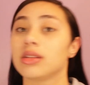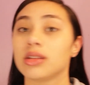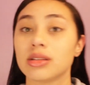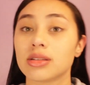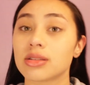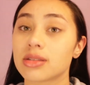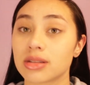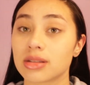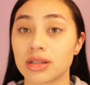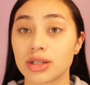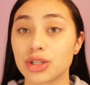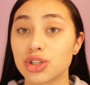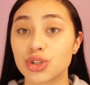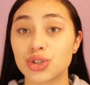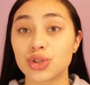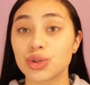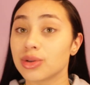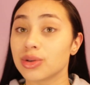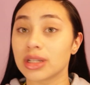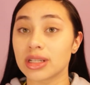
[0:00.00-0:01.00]
these
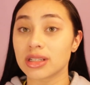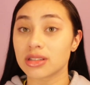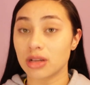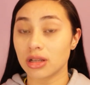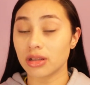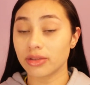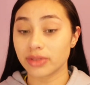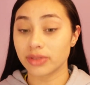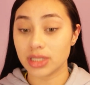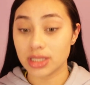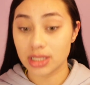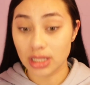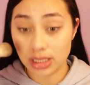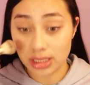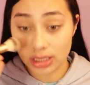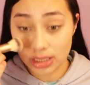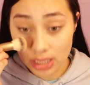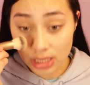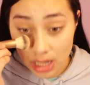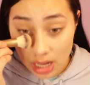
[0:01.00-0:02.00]
shootings all of a
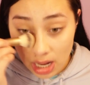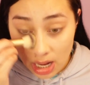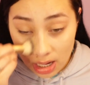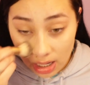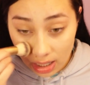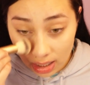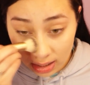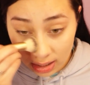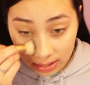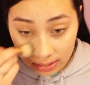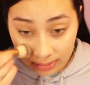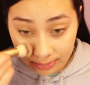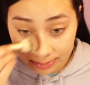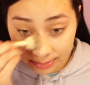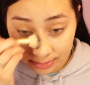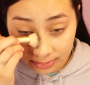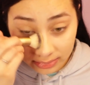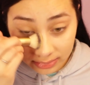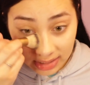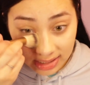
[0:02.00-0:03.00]
sudden,
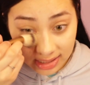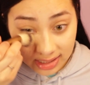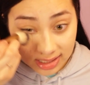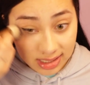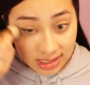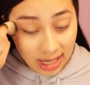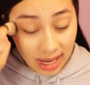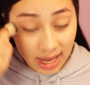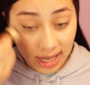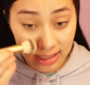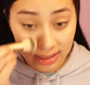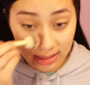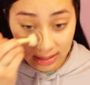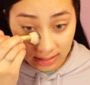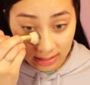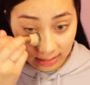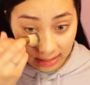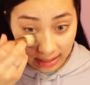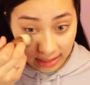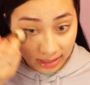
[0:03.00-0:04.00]
it's sad.
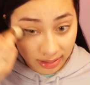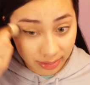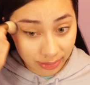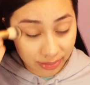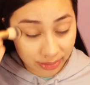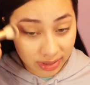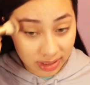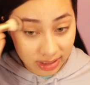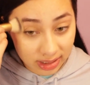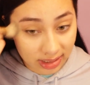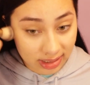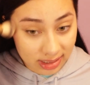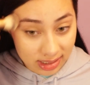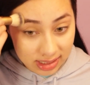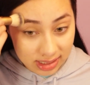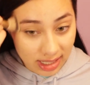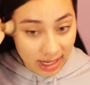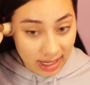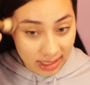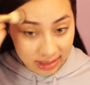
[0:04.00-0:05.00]
Like, it really is
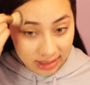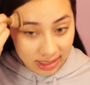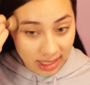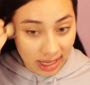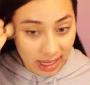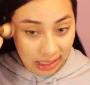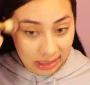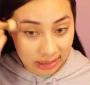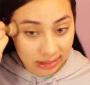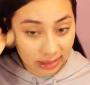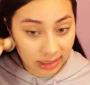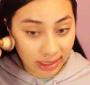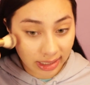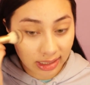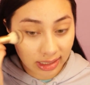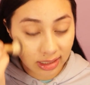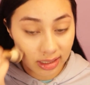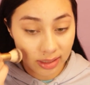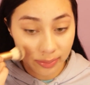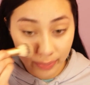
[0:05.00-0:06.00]
sad that
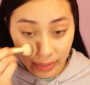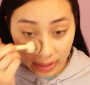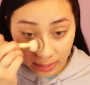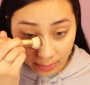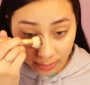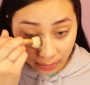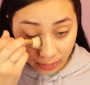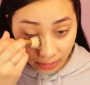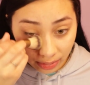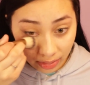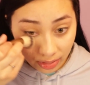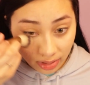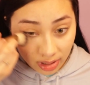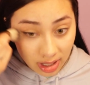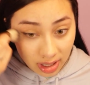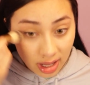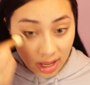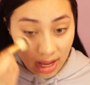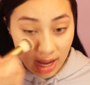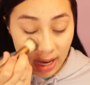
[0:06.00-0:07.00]
like people
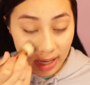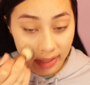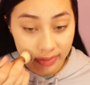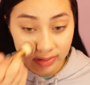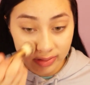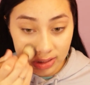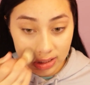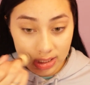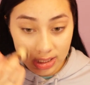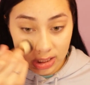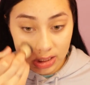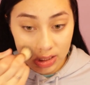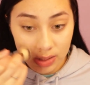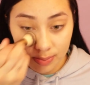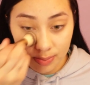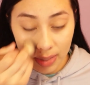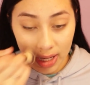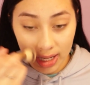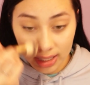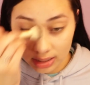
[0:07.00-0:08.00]
have to
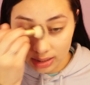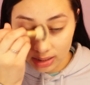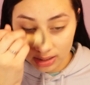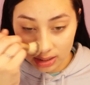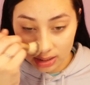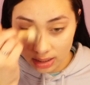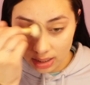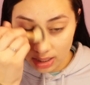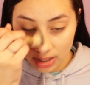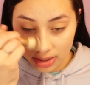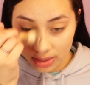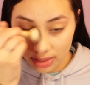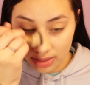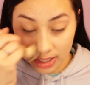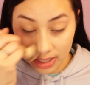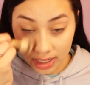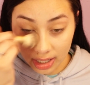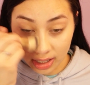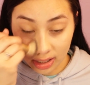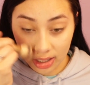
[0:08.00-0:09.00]
spend
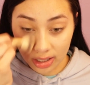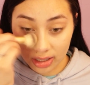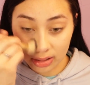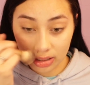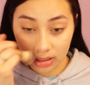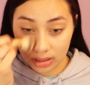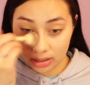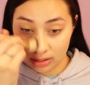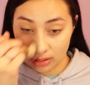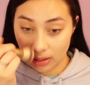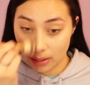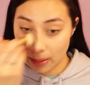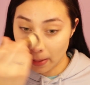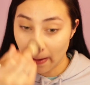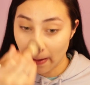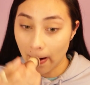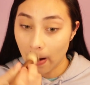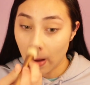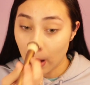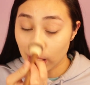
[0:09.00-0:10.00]
their
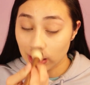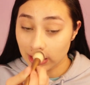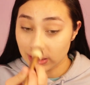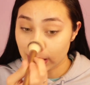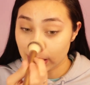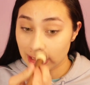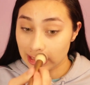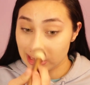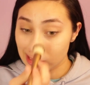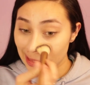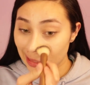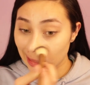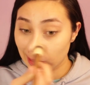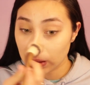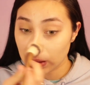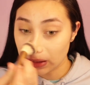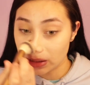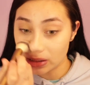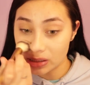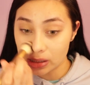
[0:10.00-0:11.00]
holidays like
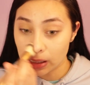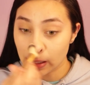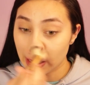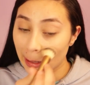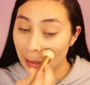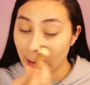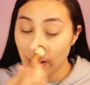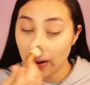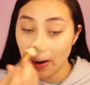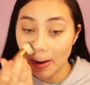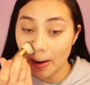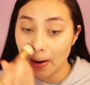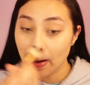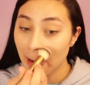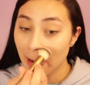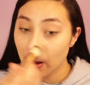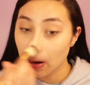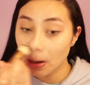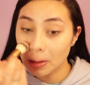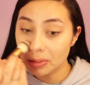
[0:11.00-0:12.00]
this. Like,
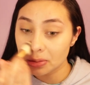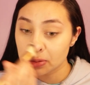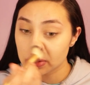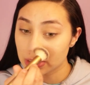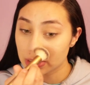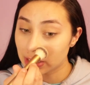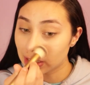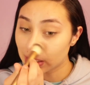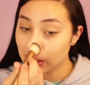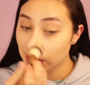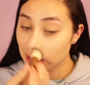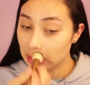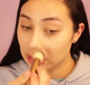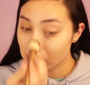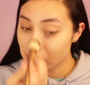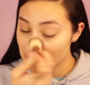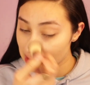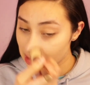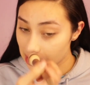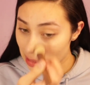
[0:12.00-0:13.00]
it's
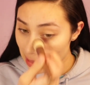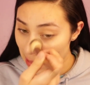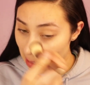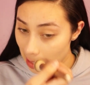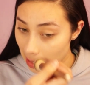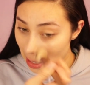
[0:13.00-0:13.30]
ridiculous.